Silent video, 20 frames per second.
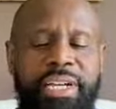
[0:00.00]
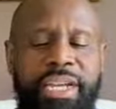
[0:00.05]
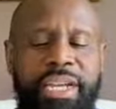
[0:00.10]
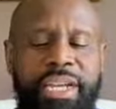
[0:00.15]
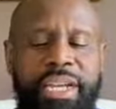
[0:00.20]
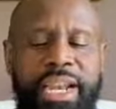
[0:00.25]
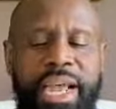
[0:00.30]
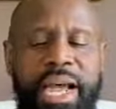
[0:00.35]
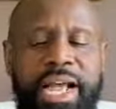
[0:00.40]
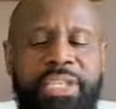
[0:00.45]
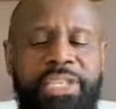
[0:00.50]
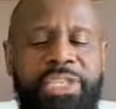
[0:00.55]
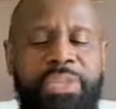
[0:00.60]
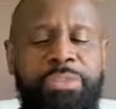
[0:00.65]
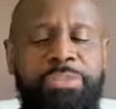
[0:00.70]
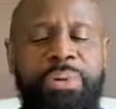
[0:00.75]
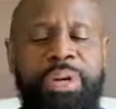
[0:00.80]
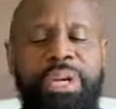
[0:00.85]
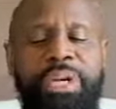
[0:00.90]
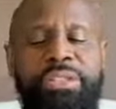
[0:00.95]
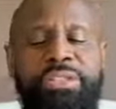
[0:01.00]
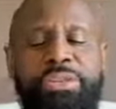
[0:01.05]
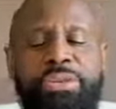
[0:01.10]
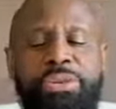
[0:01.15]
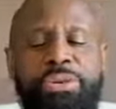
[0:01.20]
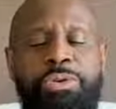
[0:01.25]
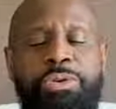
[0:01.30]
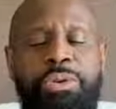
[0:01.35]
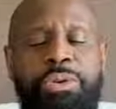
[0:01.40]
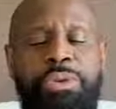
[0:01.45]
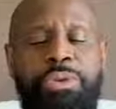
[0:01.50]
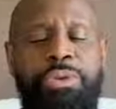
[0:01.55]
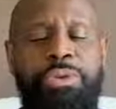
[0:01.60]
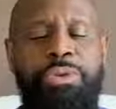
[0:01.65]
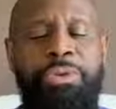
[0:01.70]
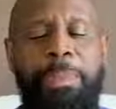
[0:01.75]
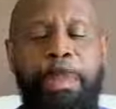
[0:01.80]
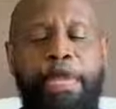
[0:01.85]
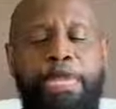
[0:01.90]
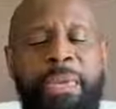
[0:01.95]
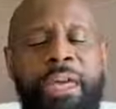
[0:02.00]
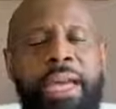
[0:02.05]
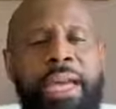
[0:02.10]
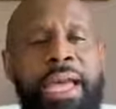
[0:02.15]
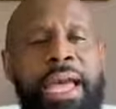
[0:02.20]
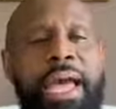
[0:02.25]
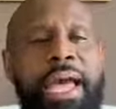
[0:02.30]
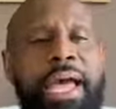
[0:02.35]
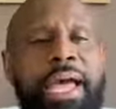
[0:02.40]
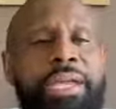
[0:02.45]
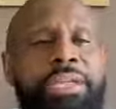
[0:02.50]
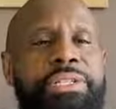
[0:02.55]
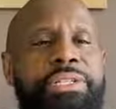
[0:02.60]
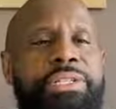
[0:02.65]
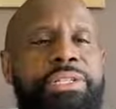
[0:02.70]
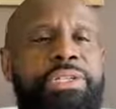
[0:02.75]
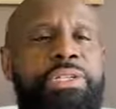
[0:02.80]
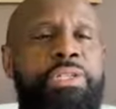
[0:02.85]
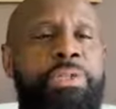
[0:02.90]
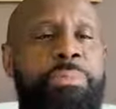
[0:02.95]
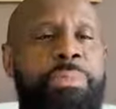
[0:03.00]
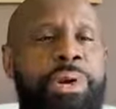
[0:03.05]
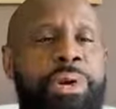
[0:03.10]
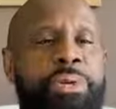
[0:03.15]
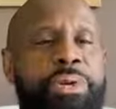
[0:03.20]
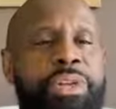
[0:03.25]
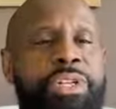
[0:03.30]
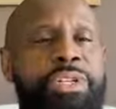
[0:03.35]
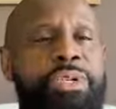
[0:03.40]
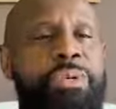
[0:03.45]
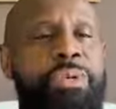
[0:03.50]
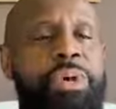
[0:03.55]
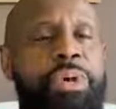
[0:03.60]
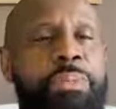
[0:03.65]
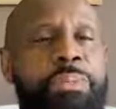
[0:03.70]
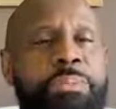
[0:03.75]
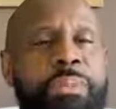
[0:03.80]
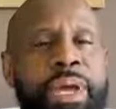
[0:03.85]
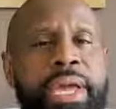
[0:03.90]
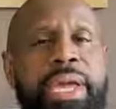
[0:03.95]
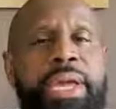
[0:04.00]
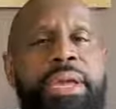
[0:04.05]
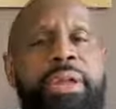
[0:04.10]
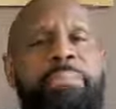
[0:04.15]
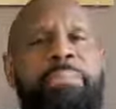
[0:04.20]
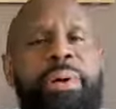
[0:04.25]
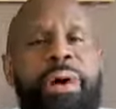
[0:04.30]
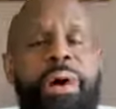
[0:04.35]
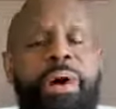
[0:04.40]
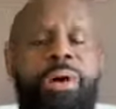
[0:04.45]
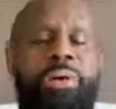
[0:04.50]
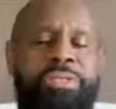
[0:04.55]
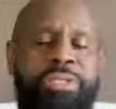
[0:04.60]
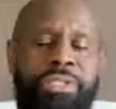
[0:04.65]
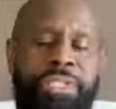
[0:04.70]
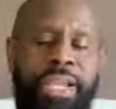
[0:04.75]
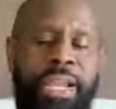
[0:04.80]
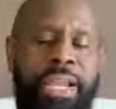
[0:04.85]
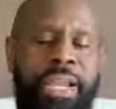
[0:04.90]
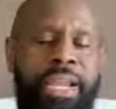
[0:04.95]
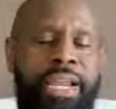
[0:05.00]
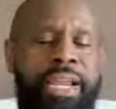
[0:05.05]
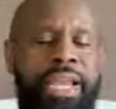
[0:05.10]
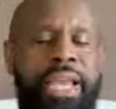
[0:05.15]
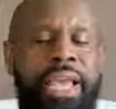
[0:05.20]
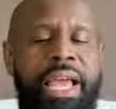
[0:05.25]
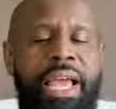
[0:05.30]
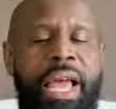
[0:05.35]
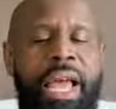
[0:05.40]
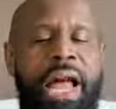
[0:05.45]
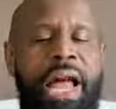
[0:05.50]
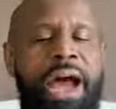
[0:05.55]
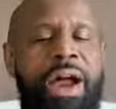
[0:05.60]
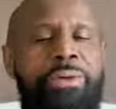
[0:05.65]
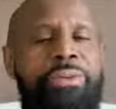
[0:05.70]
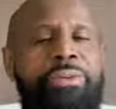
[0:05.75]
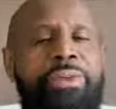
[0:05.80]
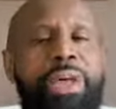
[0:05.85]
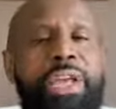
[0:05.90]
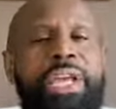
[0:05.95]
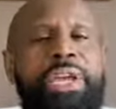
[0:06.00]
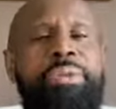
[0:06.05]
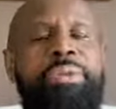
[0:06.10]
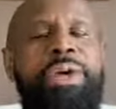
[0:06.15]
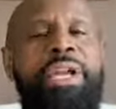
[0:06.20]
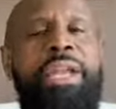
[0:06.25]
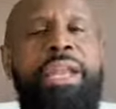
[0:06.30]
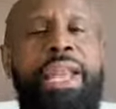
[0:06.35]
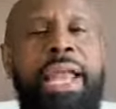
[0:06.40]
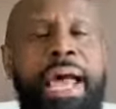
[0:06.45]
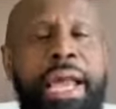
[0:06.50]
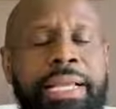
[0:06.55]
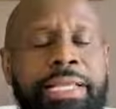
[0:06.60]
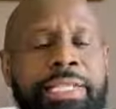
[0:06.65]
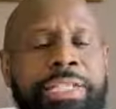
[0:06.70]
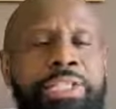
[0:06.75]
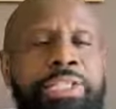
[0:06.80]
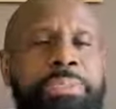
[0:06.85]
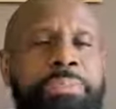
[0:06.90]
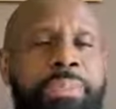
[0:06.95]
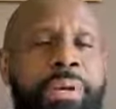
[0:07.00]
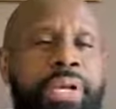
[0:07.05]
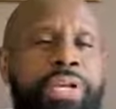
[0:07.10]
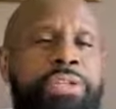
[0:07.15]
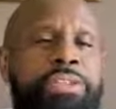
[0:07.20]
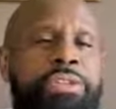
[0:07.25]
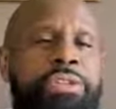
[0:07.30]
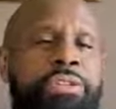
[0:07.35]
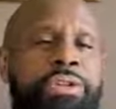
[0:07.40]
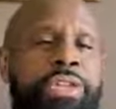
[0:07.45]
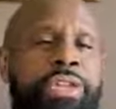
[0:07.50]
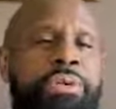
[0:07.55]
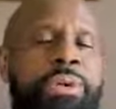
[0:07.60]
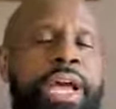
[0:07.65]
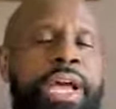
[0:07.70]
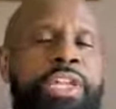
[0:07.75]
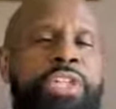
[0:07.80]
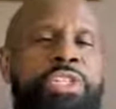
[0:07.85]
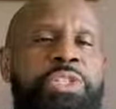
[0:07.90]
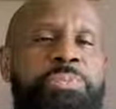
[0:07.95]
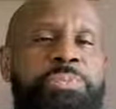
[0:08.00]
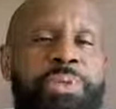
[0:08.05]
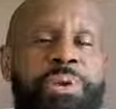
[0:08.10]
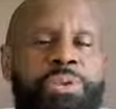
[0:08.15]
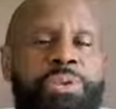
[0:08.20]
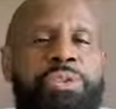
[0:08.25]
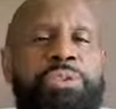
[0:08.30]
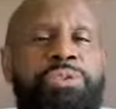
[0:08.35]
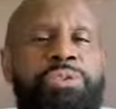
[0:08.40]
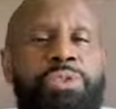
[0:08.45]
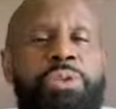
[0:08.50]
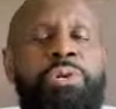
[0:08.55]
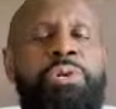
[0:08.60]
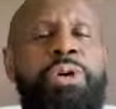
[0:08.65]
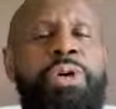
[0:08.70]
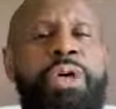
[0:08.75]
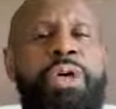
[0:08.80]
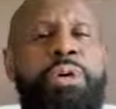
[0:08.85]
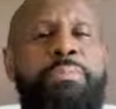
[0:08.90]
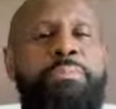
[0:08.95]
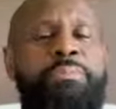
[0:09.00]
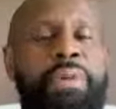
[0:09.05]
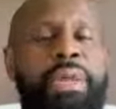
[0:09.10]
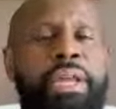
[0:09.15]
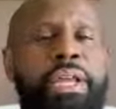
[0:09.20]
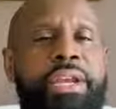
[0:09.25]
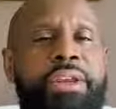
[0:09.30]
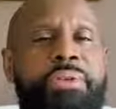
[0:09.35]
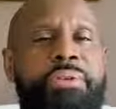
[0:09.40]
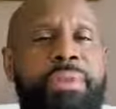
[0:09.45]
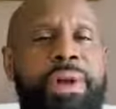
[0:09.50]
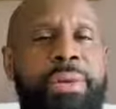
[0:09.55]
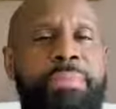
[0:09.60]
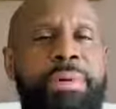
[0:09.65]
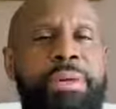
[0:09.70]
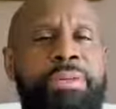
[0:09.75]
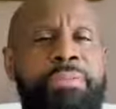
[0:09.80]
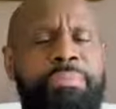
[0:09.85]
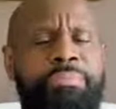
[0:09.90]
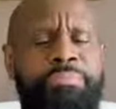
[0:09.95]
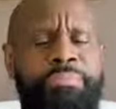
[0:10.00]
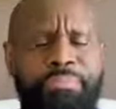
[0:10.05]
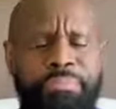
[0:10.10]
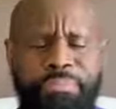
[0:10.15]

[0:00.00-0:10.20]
could not speak to you as to spiritual men. Paul said, I really would like to speak to you as spiritual men and women,